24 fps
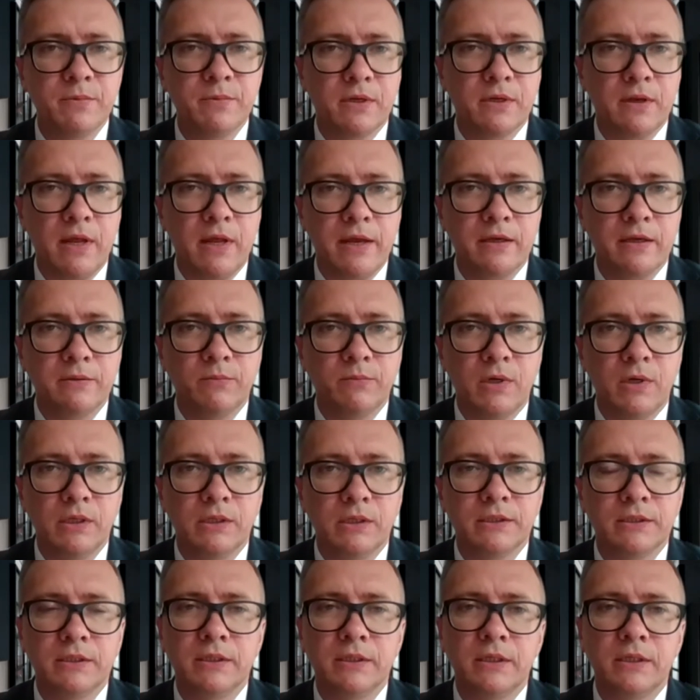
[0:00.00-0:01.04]
Like in
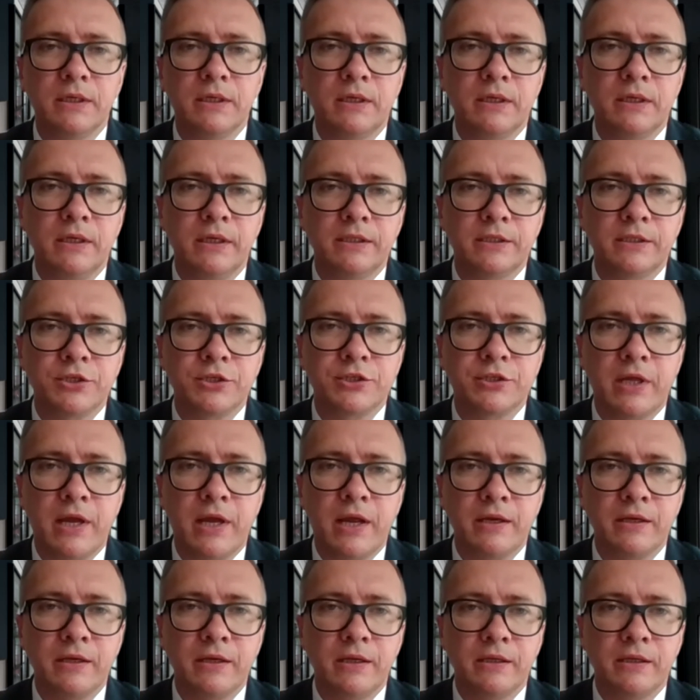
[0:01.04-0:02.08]
Malta,
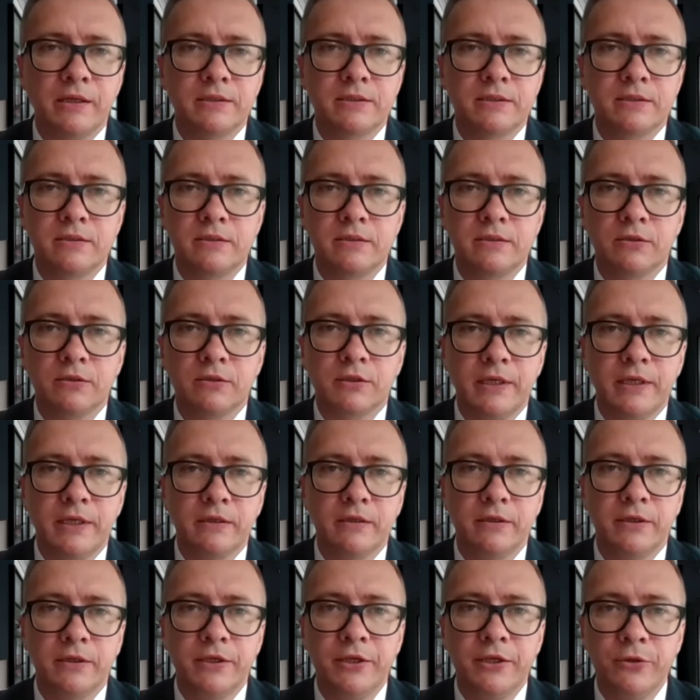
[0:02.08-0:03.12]
Liechtenstein is not
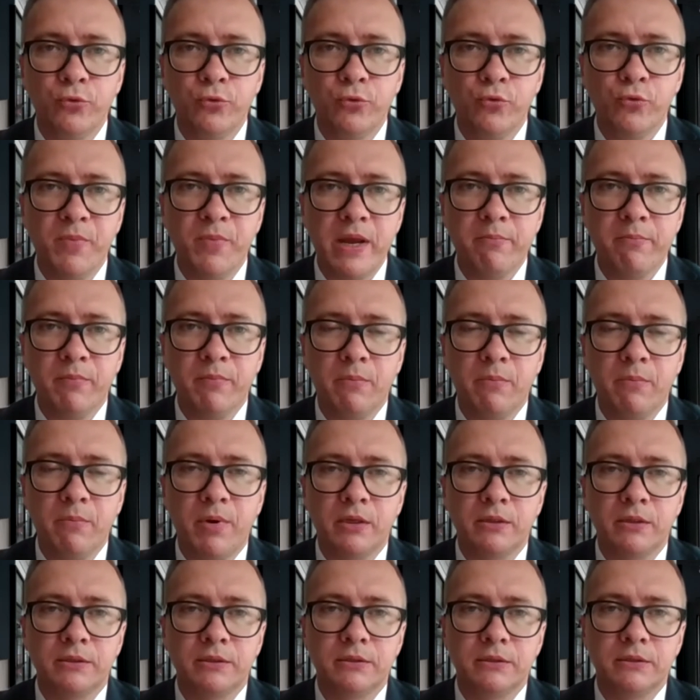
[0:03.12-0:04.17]
an EU member,
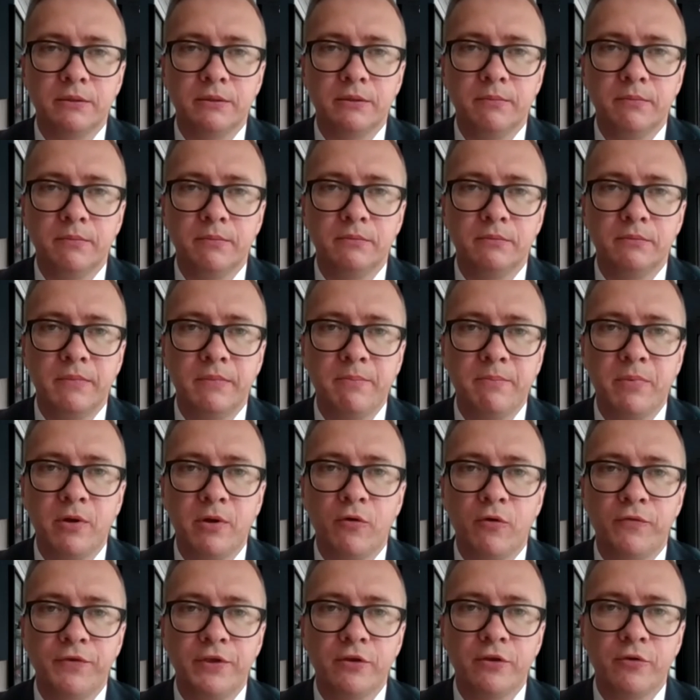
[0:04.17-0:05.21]
but a member
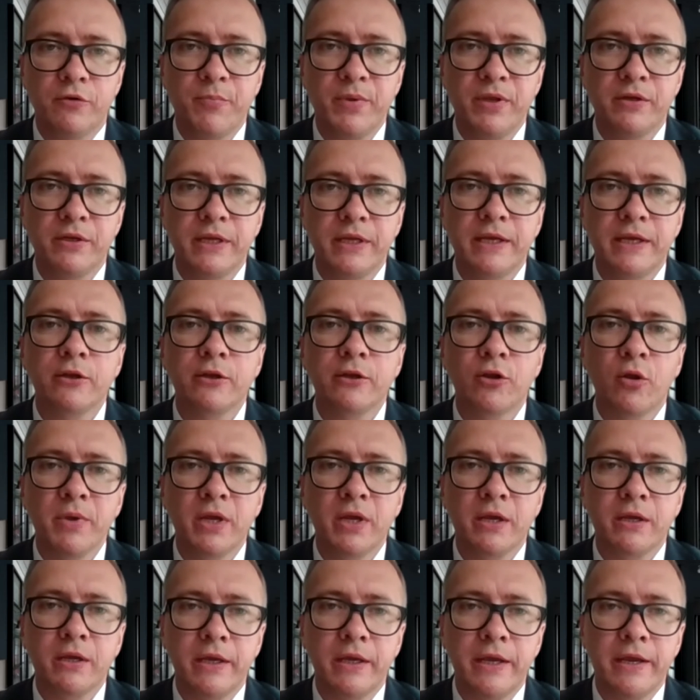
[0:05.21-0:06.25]
of European
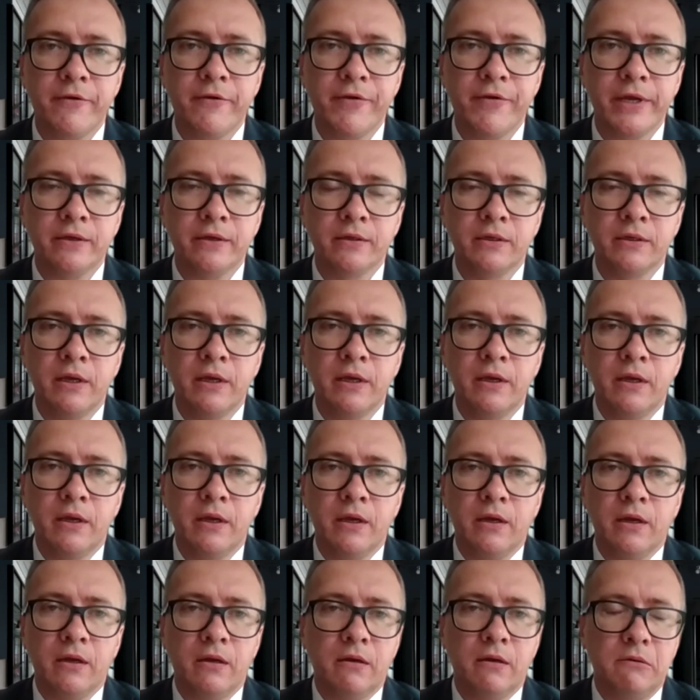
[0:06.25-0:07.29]
Economic Area,
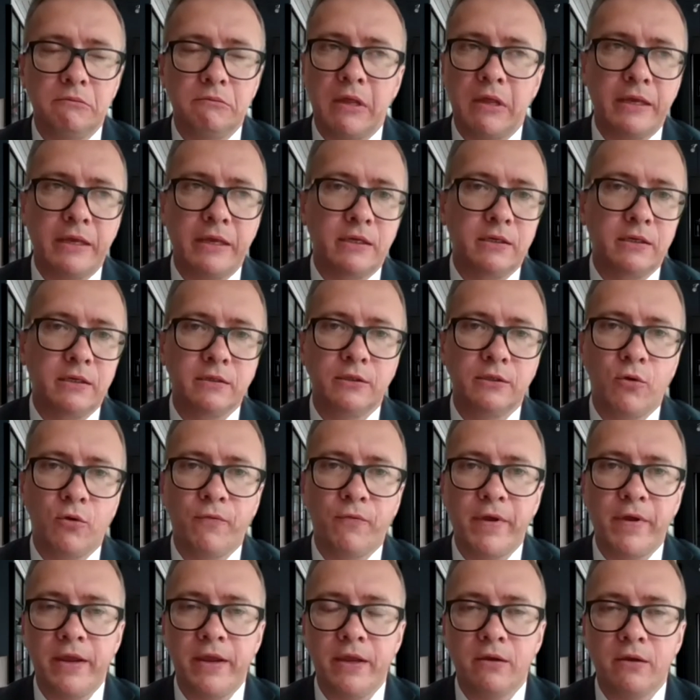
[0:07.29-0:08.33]
like
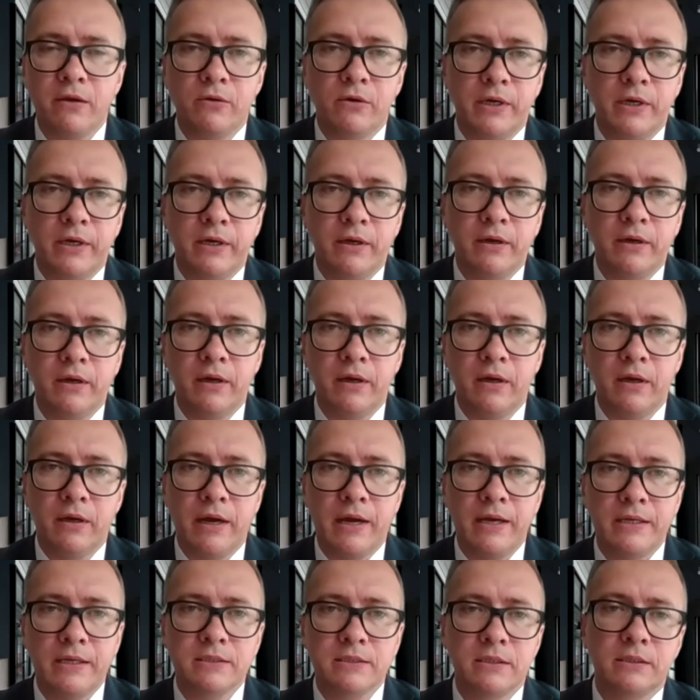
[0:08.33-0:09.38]
Norway or
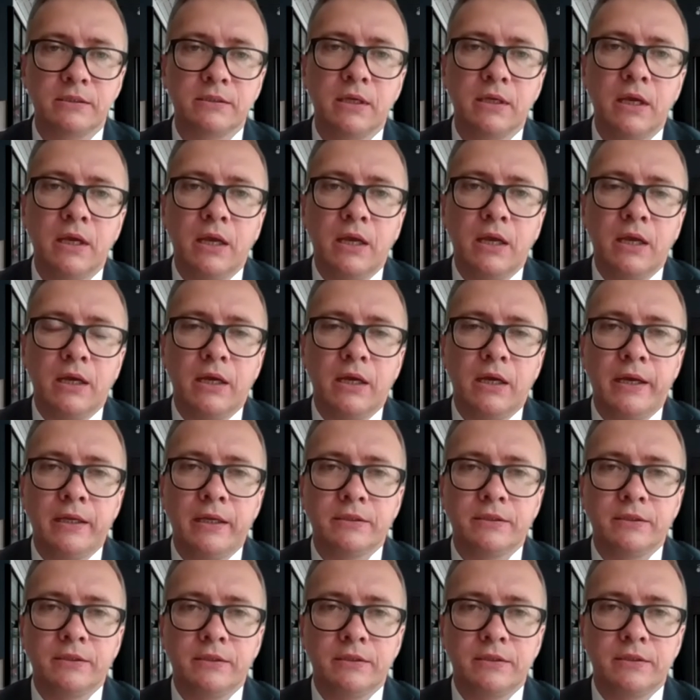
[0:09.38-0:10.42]
Iceland,
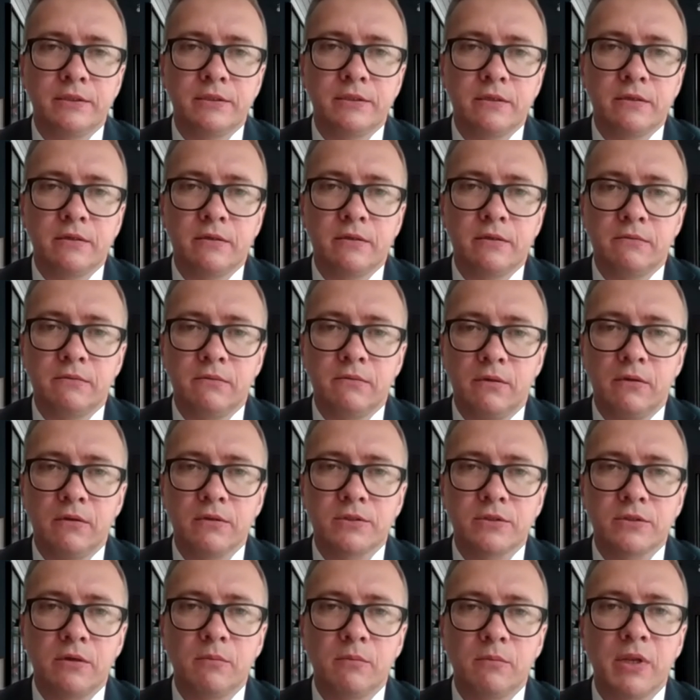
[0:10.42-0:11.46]
and is
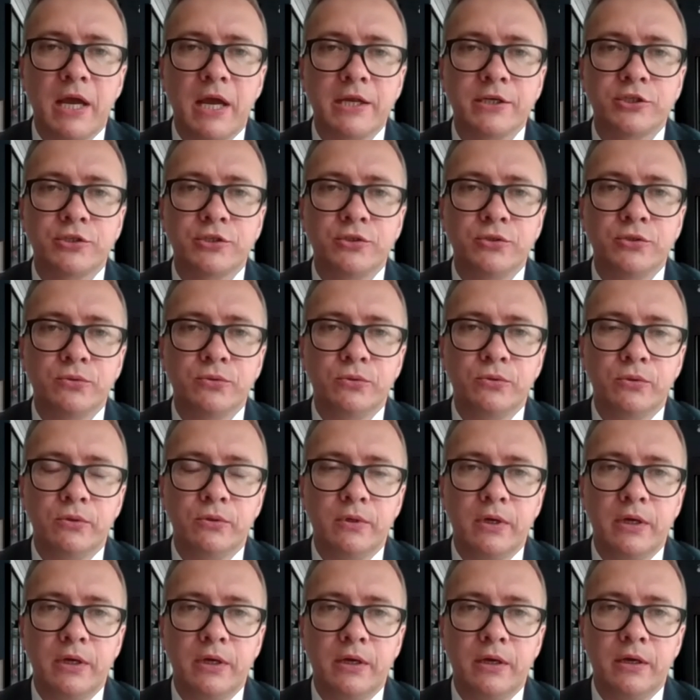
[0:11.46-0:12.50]
also obliged
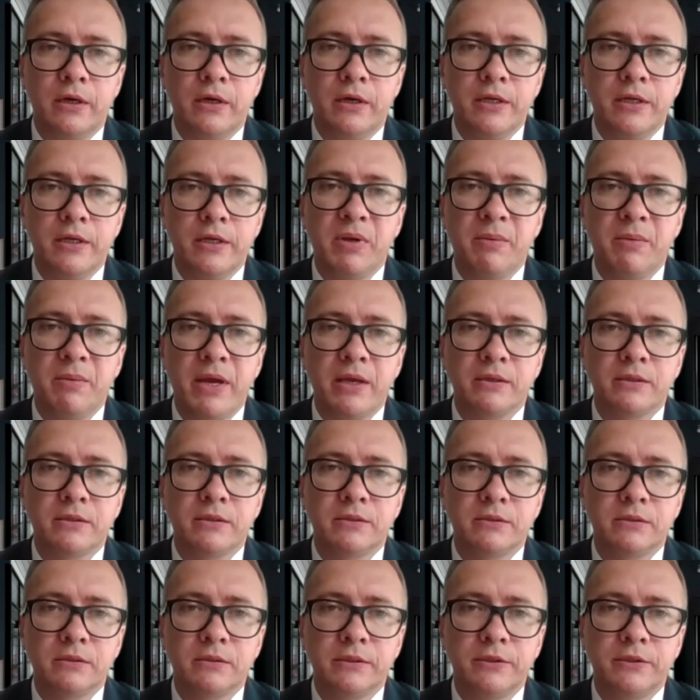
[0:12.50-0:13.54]
to implement
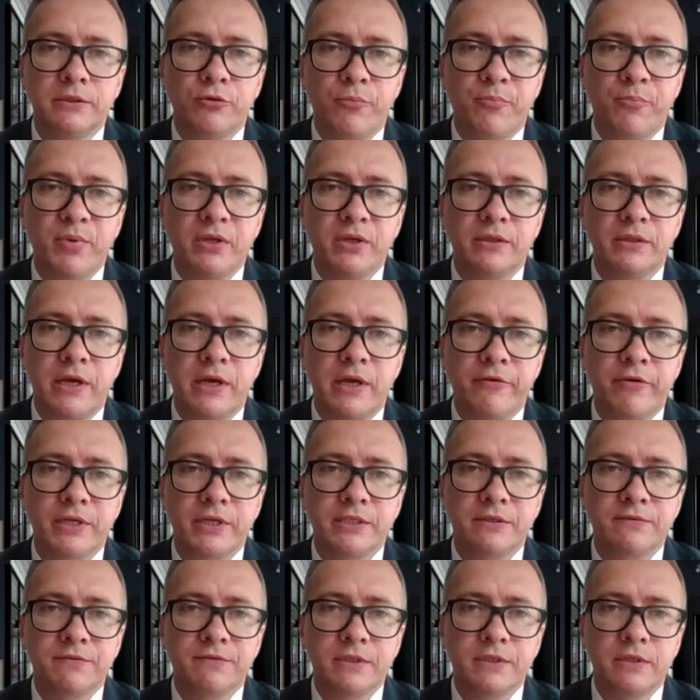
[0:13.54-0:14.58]
European
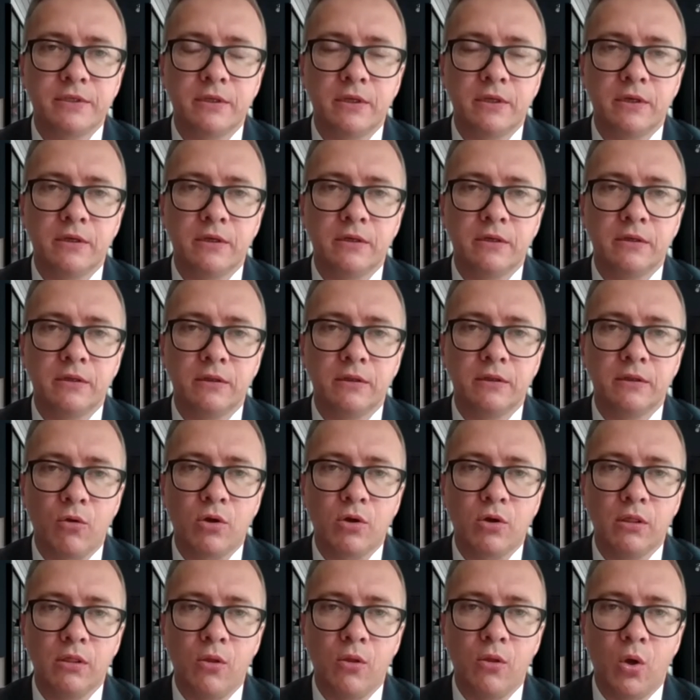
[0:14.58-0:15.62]
directives in
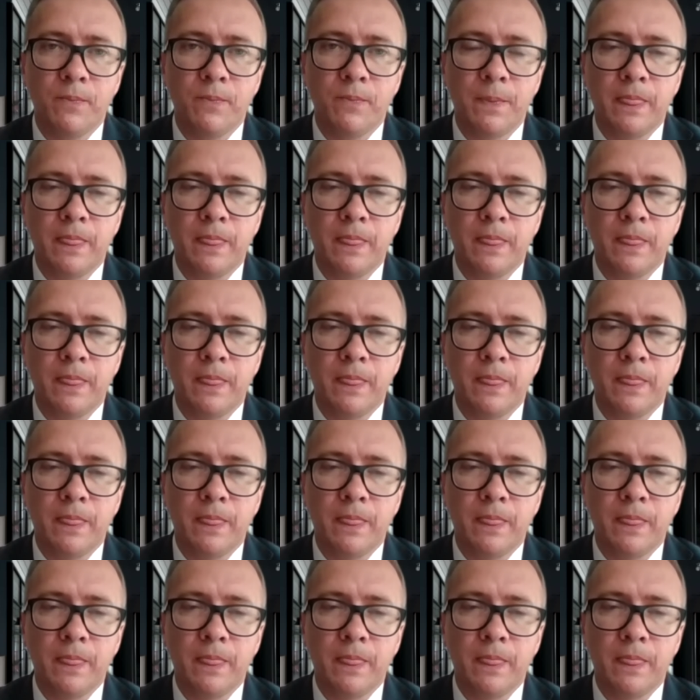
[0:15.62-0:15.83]
local law,